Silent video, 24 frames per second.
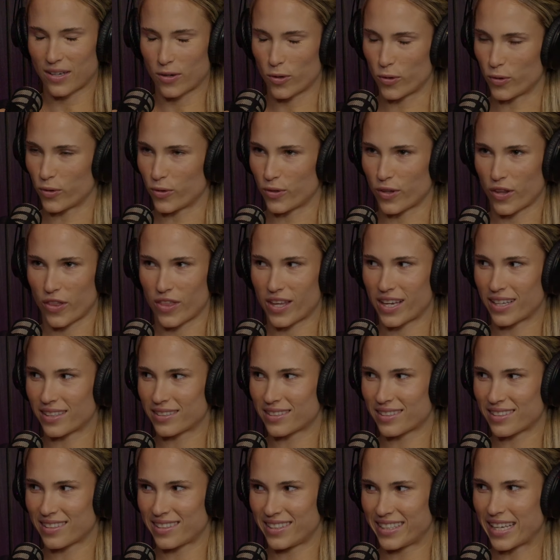All pretty much things.
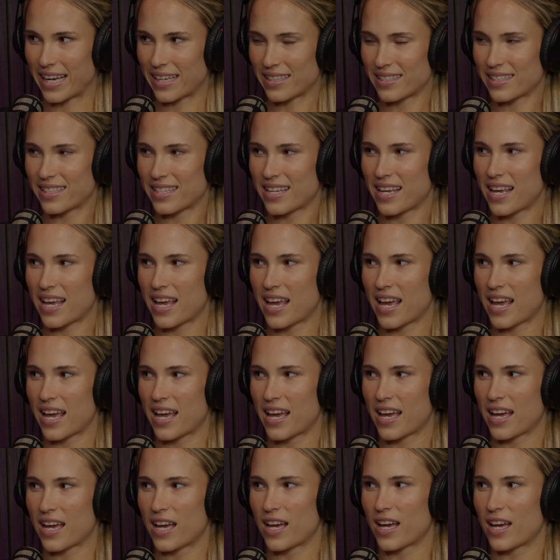like us. Yes. Yeah.
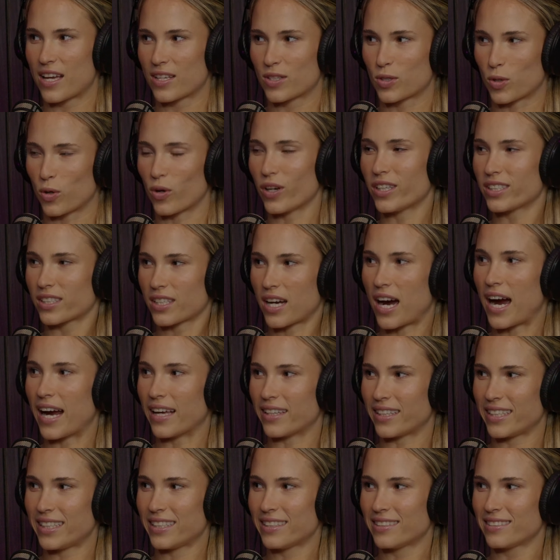Tori's
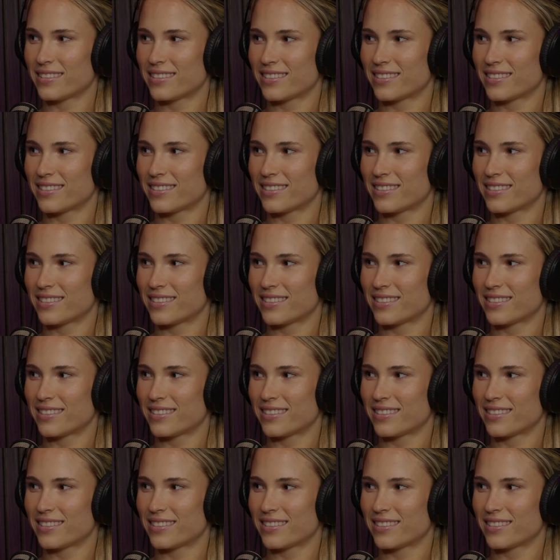Kylie.